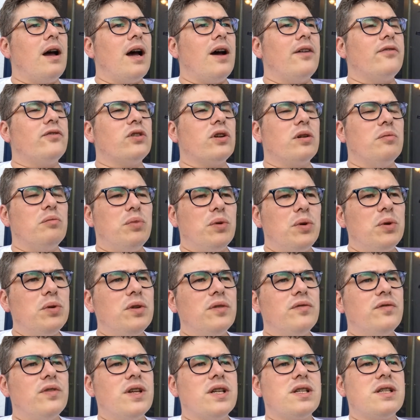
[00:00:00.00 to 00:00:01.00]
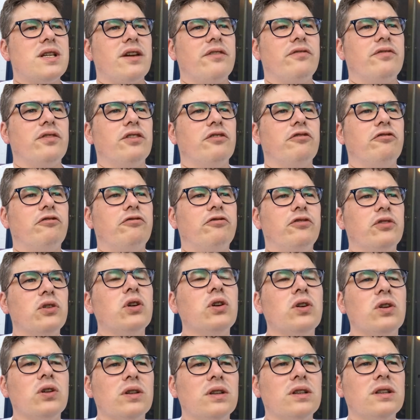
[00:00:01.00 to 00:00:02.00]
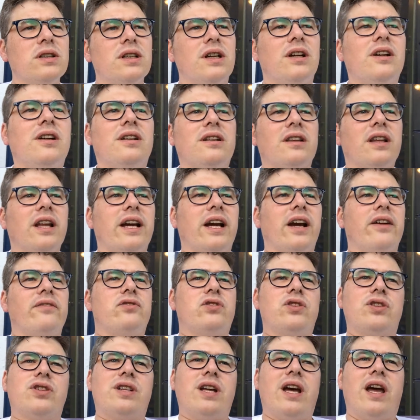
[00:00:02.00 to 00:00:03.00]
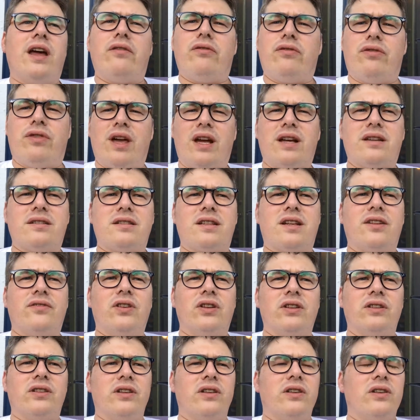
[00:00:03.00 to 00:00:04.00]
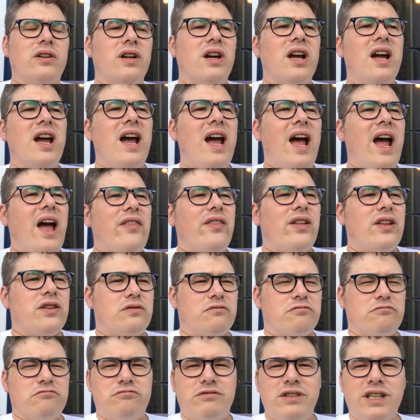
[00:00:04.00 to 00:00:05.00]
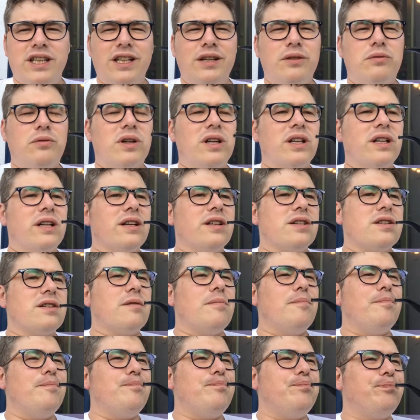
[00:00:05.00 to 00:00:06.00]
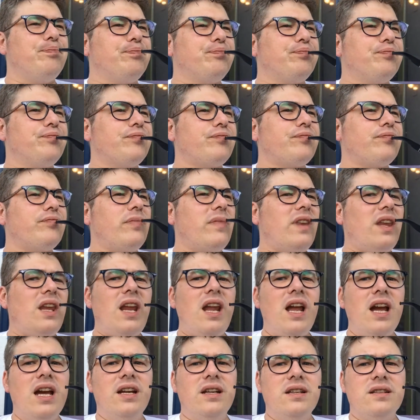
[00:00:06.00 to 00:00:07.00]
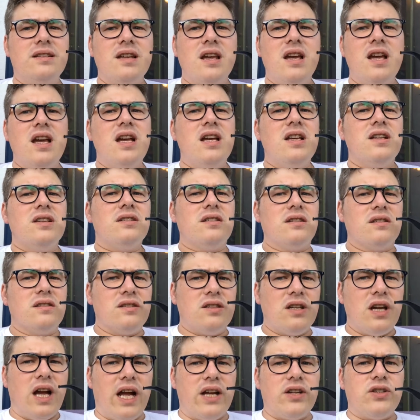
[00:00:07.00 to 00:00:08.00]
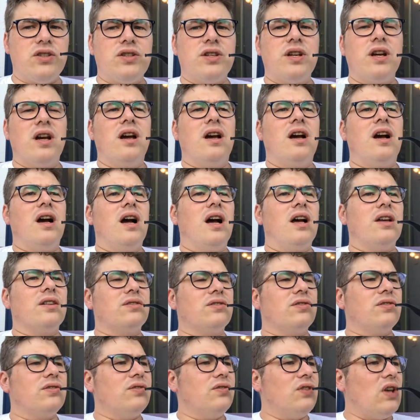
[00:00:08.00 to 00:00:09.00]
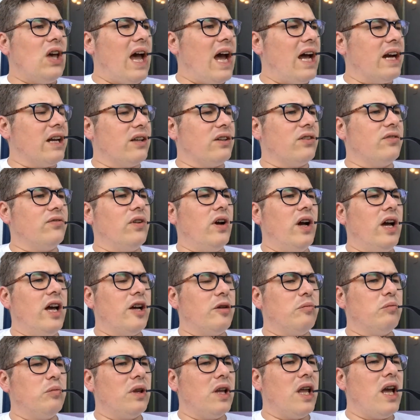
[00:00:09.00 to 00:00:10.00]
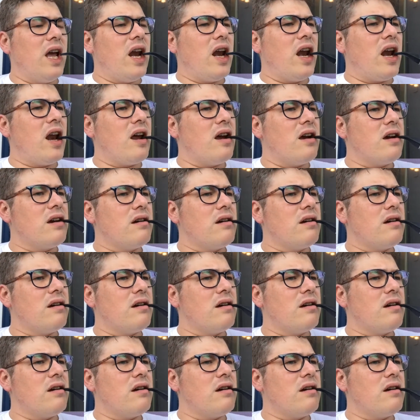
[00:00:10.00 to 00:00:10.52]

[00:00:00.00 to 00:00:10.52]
after a bowl of this, I feel full, like I've just had Thanksgiving dinner, and that's really what it is. It is such a satisfying blend.